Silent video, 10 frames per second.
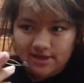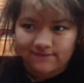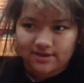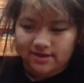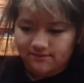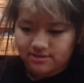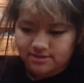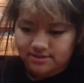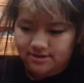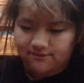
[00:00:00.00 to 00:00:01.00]
I have like everything
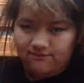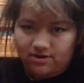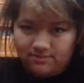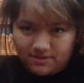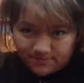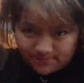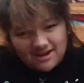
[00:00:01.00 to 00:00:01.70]
set out in front of me.